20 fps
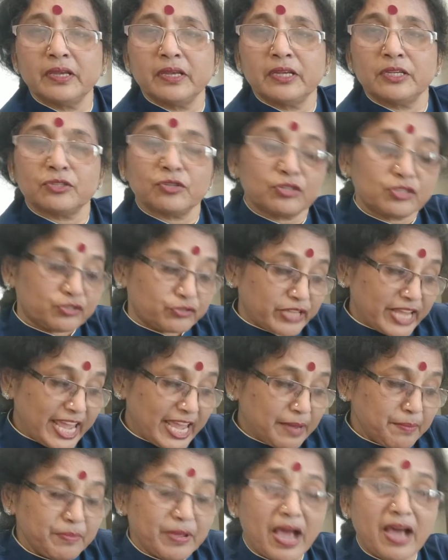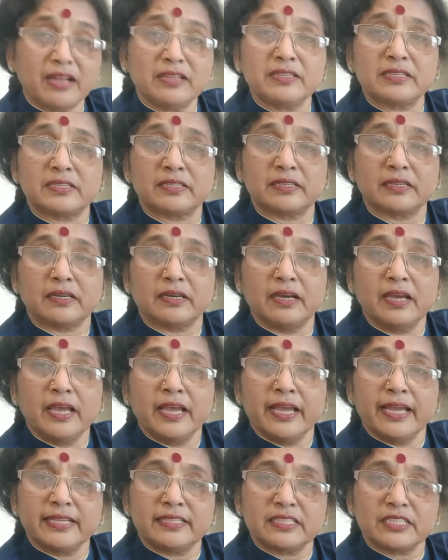So same answer.
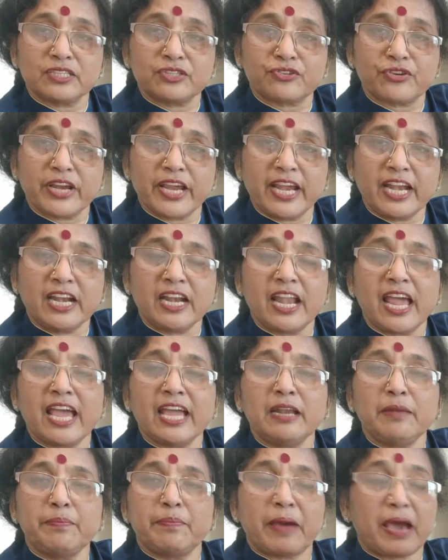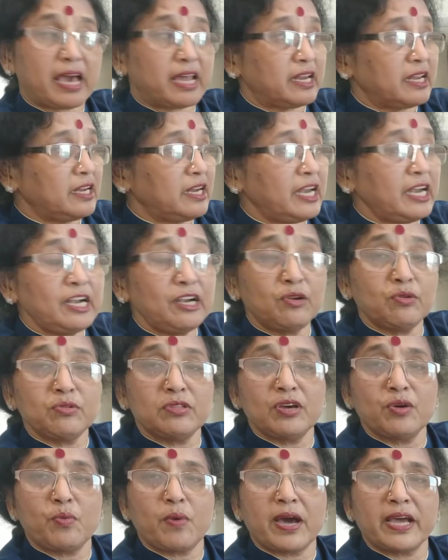It's a straight line parallel to
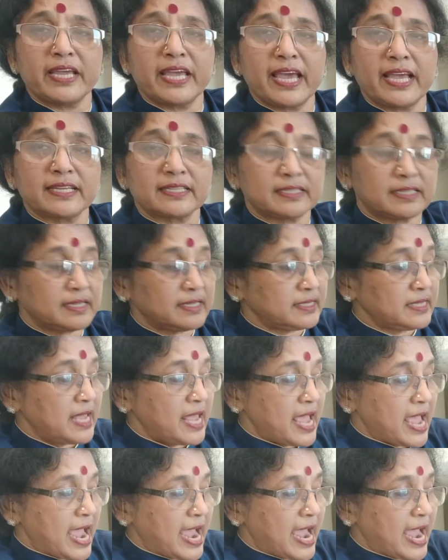the y-axis